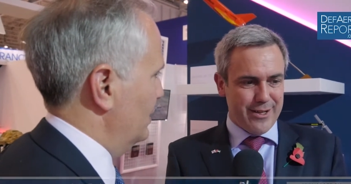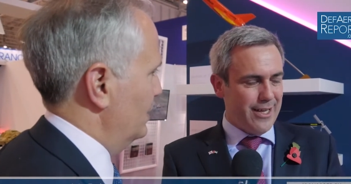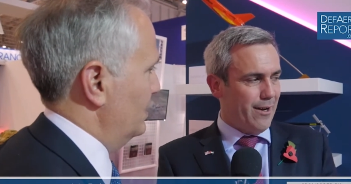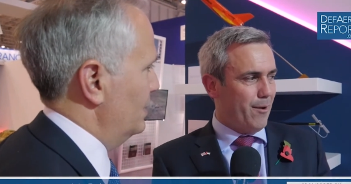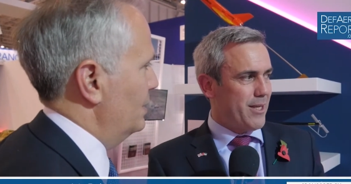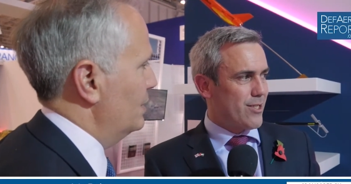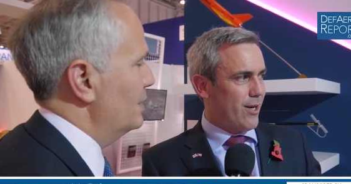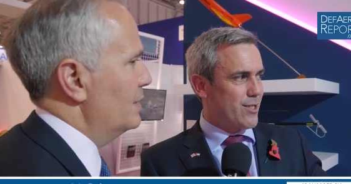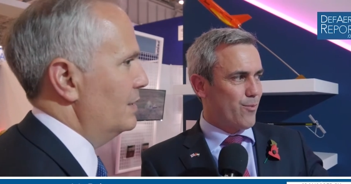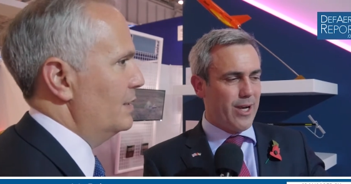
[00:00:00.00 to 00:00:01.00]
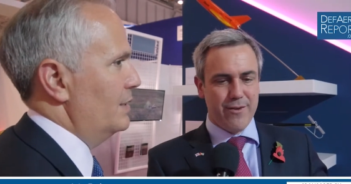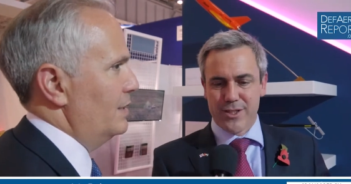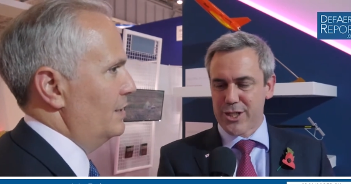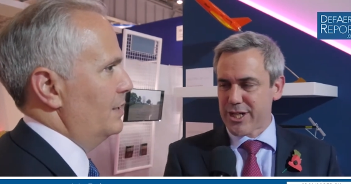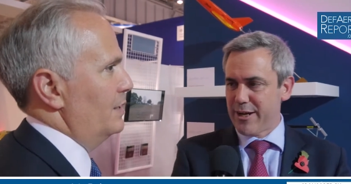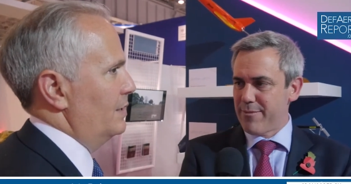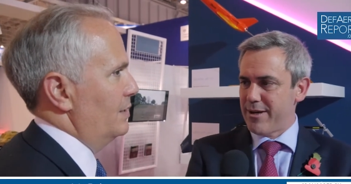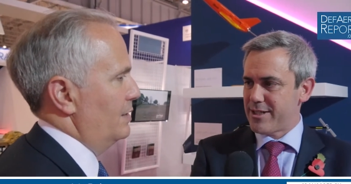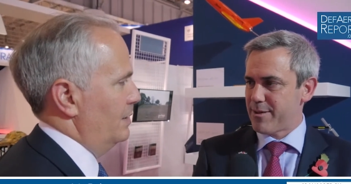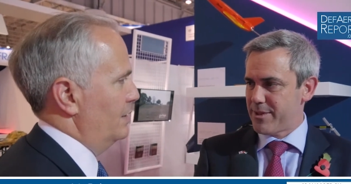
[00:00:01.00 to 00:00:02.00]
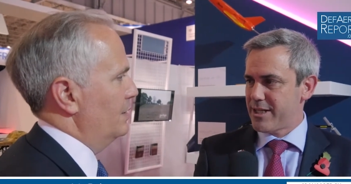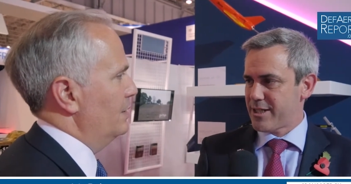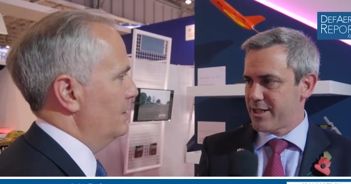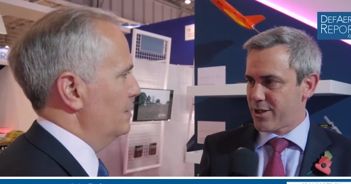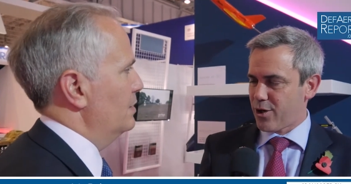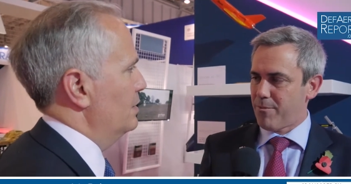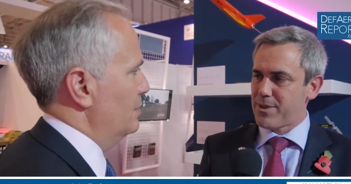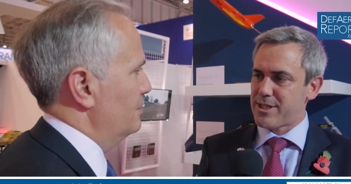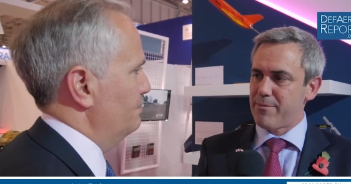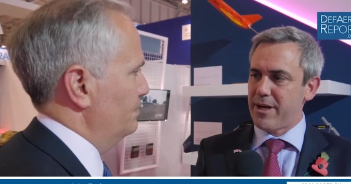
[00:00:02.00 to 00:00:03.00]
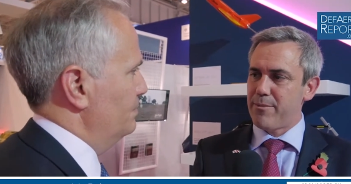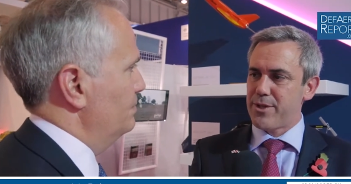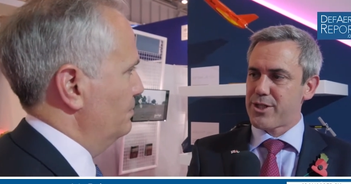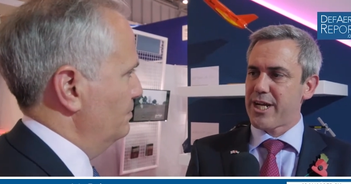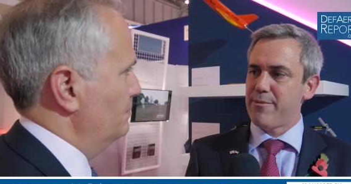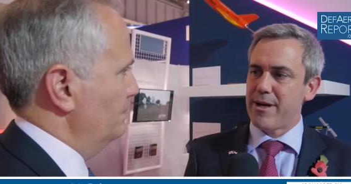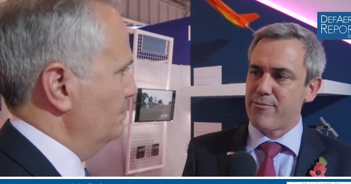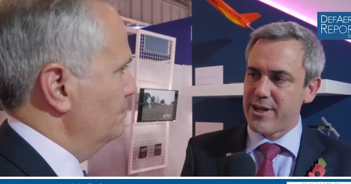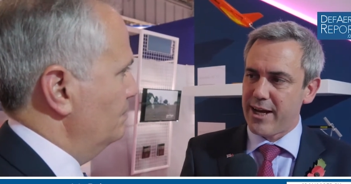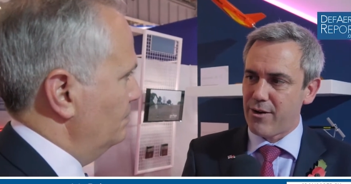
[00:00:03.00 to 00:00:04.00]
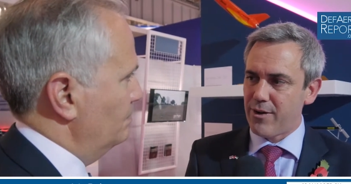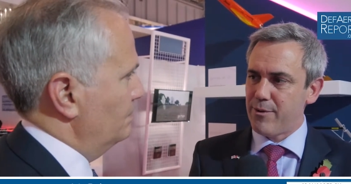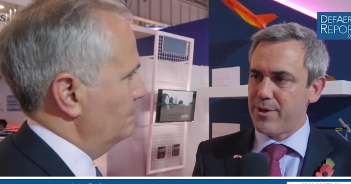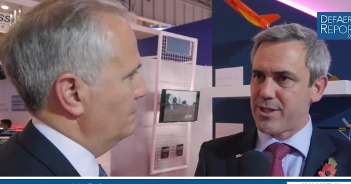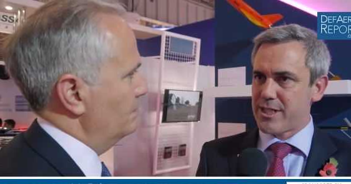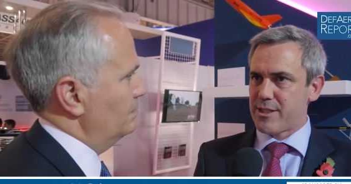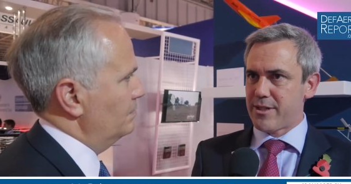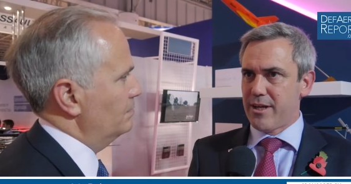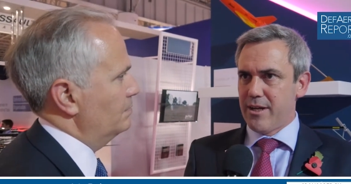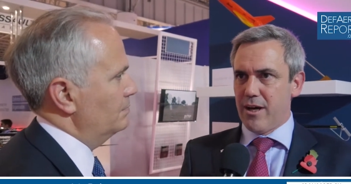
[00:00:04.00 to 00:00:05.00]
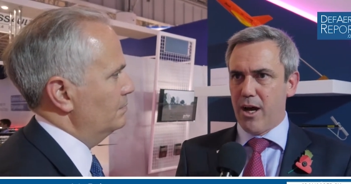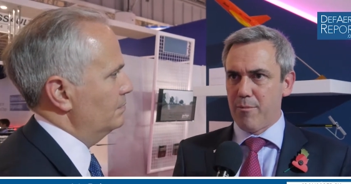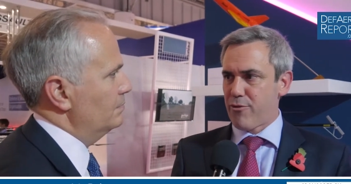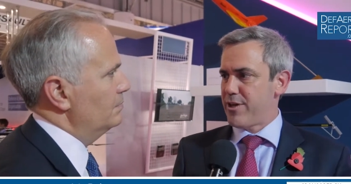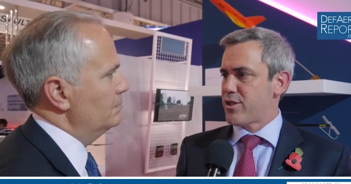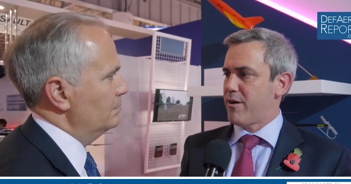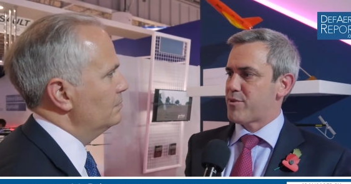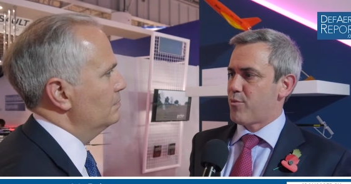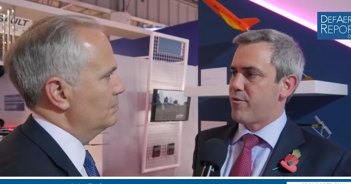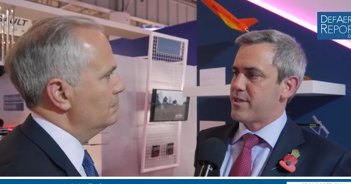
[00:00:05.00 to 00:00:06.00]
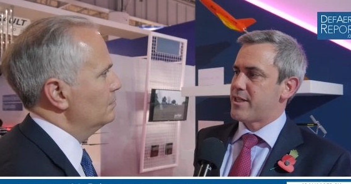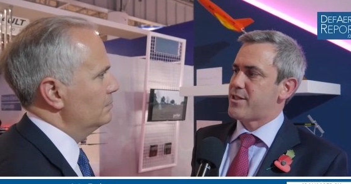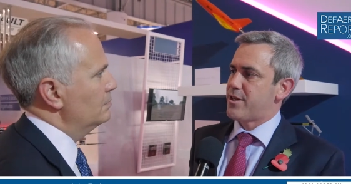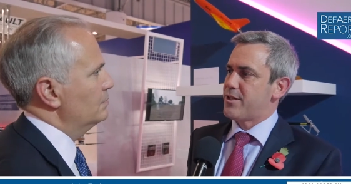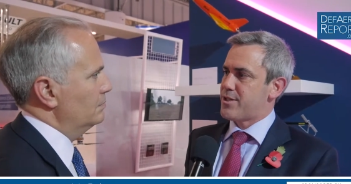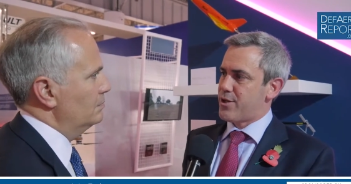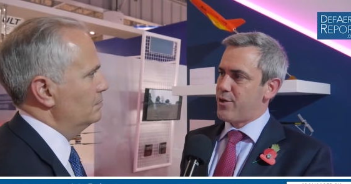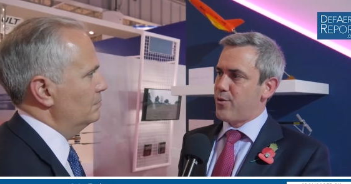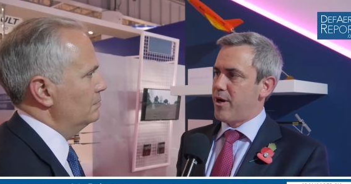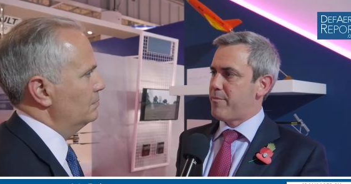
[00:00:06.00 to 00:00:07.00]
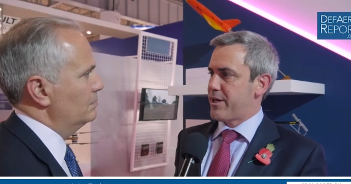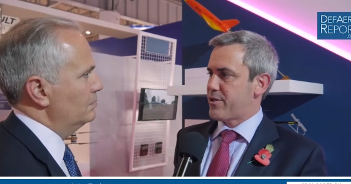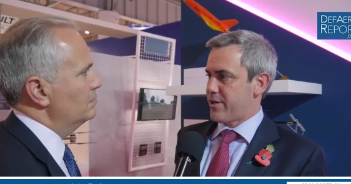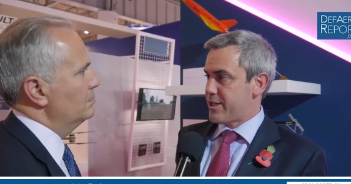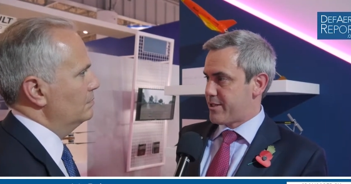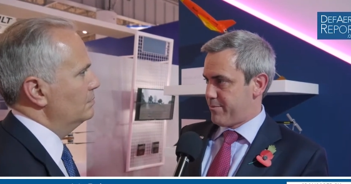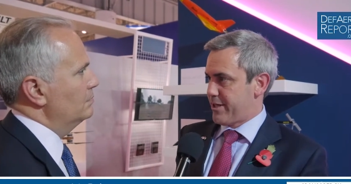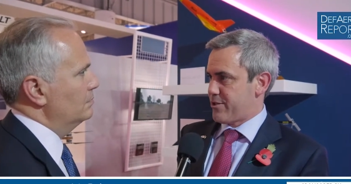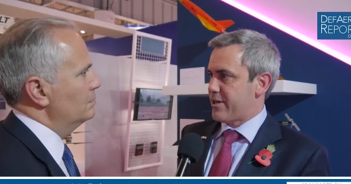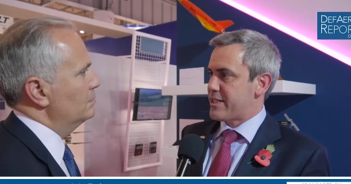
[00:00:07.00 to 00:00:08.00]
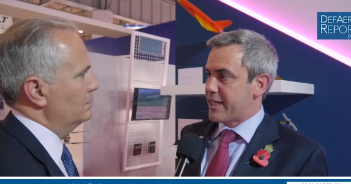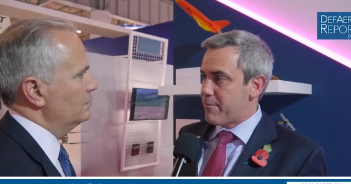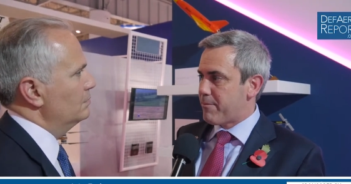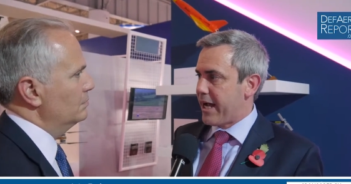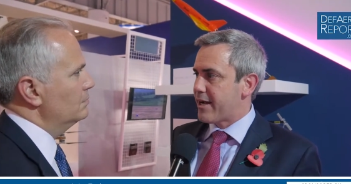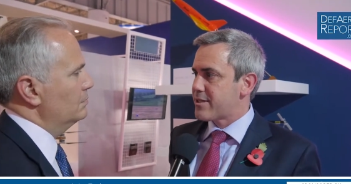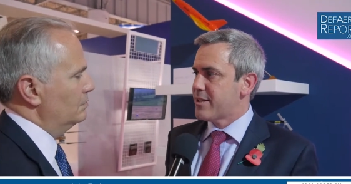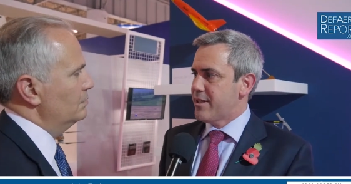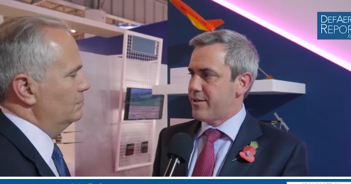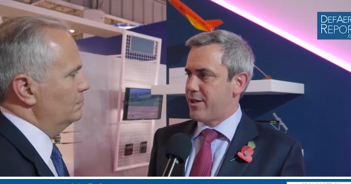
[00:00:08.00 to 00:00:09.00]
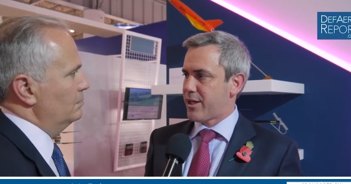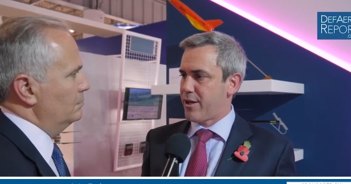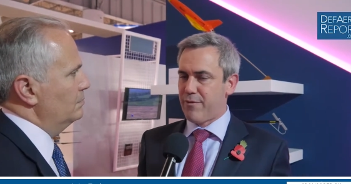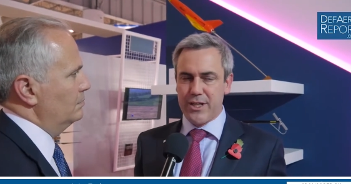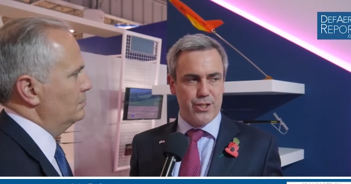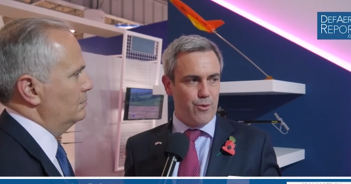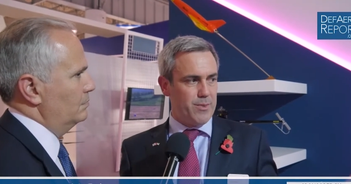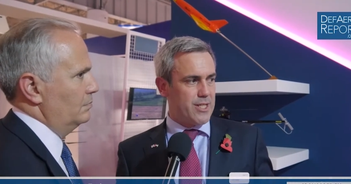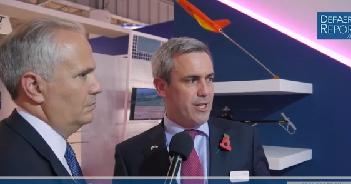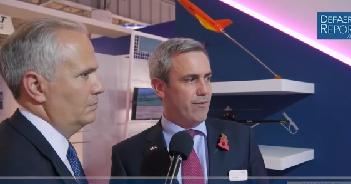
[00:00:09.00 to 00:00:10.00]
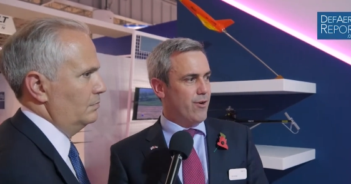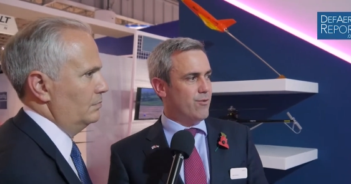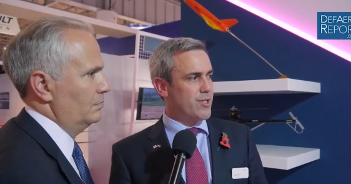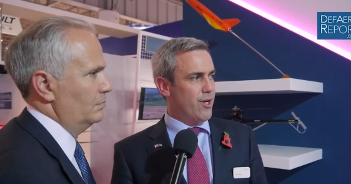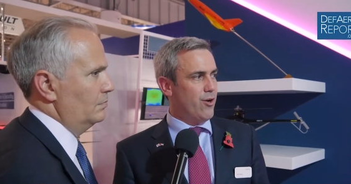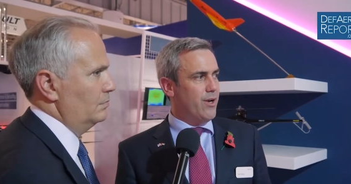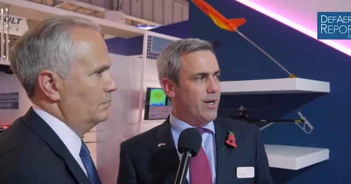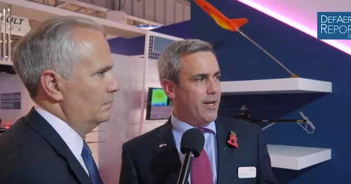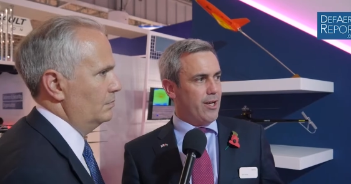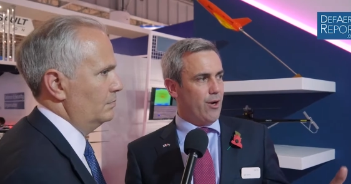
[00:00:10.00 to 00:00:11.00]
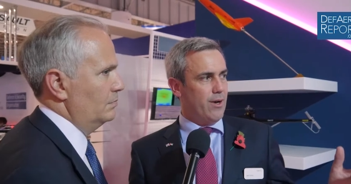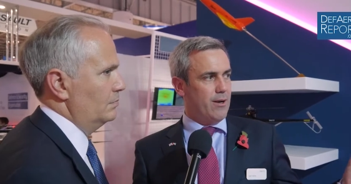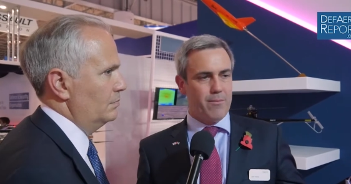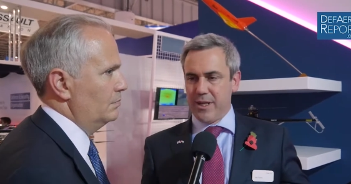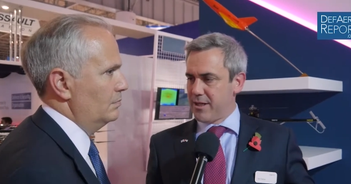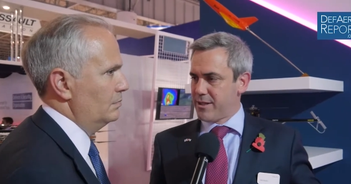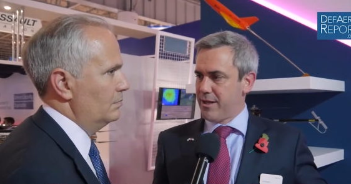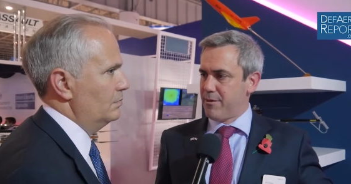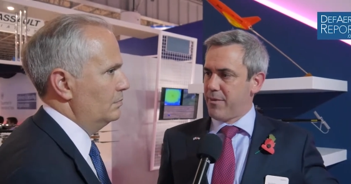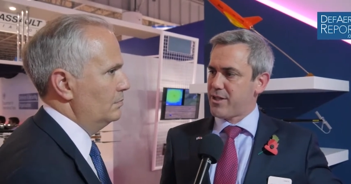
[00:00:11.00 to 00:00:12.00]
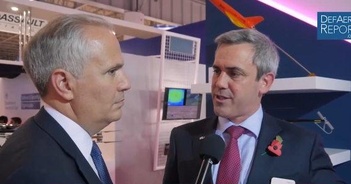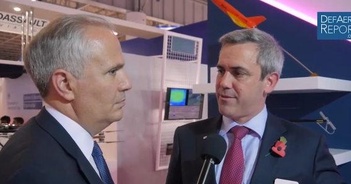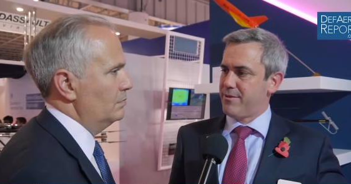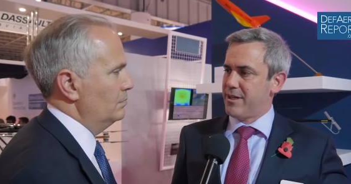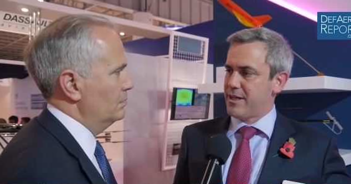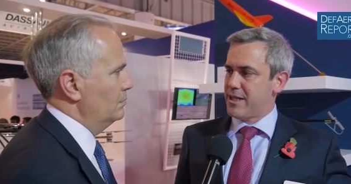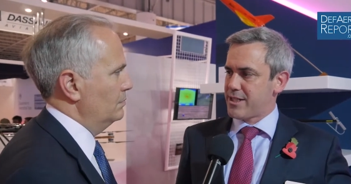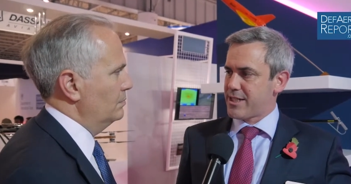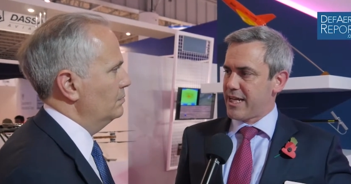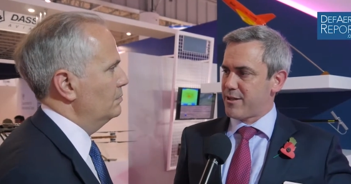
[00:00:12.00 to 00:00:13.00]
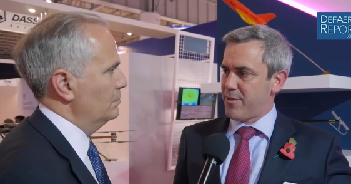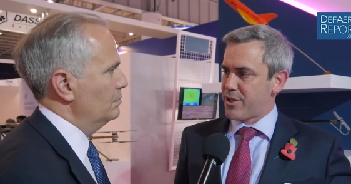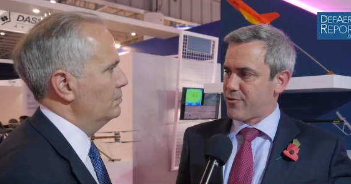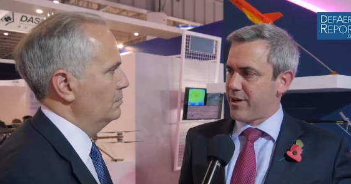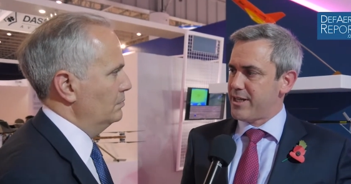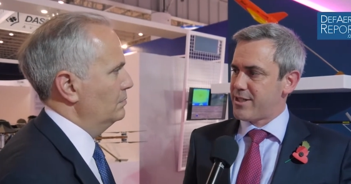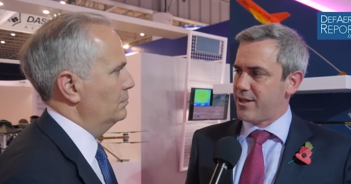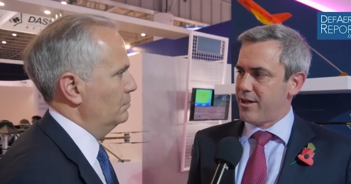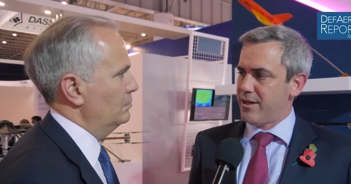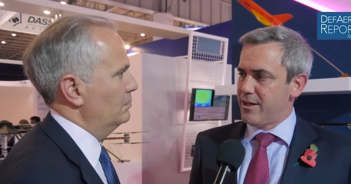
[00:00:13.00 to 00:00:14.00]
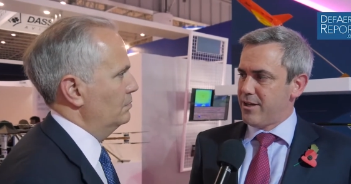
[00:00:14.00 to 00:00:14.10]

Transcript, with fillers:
Speaker 1: yeah. I mean, Titan Weave is a shape. It's a it's, it's a composite made with a shape memory alloy, which is um, three times more resistant to uh, penetrating impact than a conventional material. So you know, it'll it'll, it'll much it'll, it'll, stand a much greater